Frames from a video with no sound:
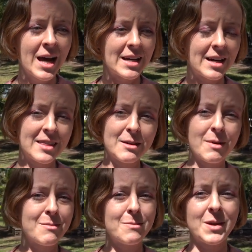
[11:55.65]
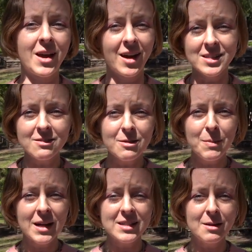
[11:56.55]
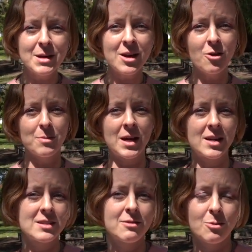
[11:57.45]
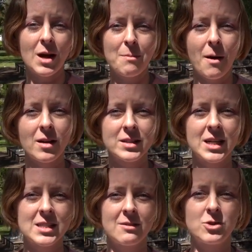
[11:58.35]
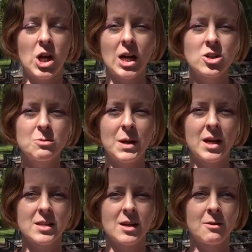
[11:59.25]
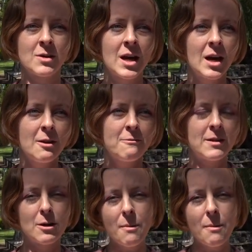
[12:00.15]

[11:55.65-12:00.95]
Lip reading: And I think maybe because of the pandemic, or because of the way politics have changed, because of fear